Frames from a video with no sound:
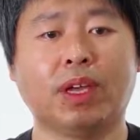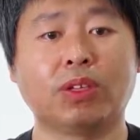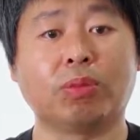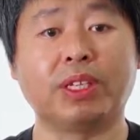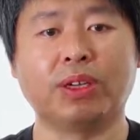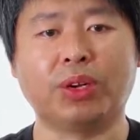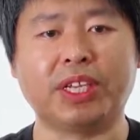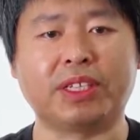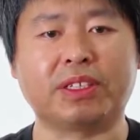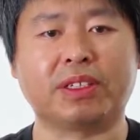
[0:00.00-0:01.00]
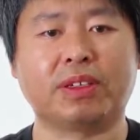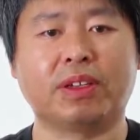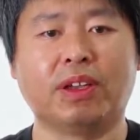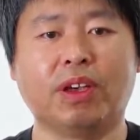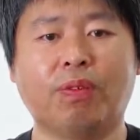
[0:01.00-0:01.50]
To be noted,
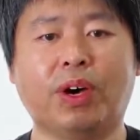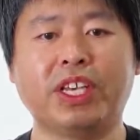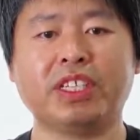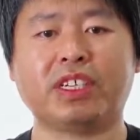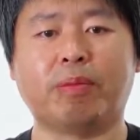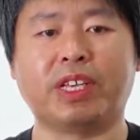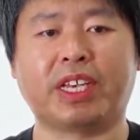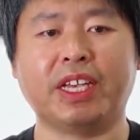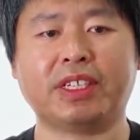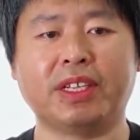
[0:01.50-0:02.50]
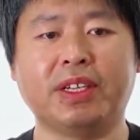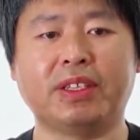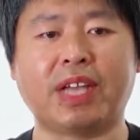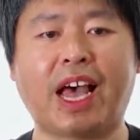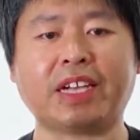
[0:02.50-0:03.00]
for each application,
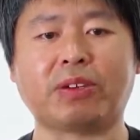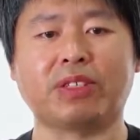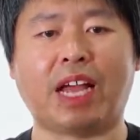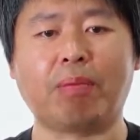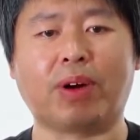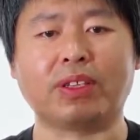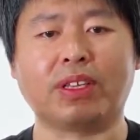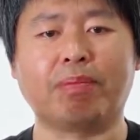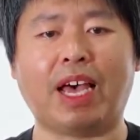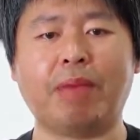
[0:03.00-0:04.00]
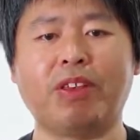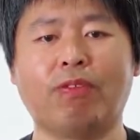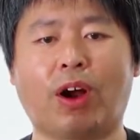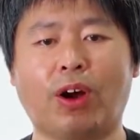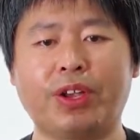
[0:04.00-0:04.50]
the actual numbers might be
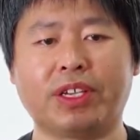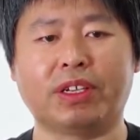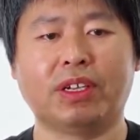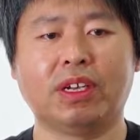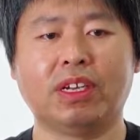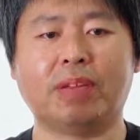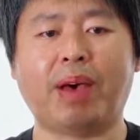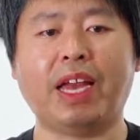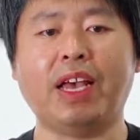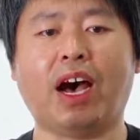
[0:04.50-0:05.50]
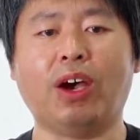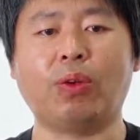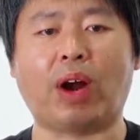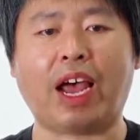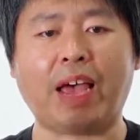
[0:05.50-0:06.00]
varying, depending on
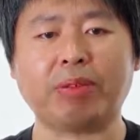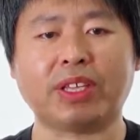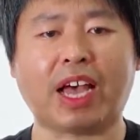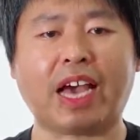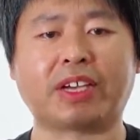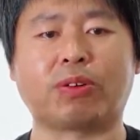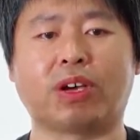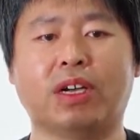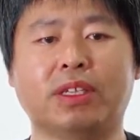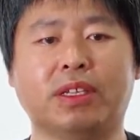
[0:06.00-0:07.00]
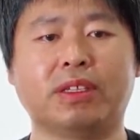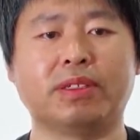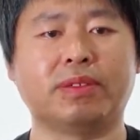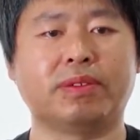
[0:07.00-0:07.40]
your app's actual content.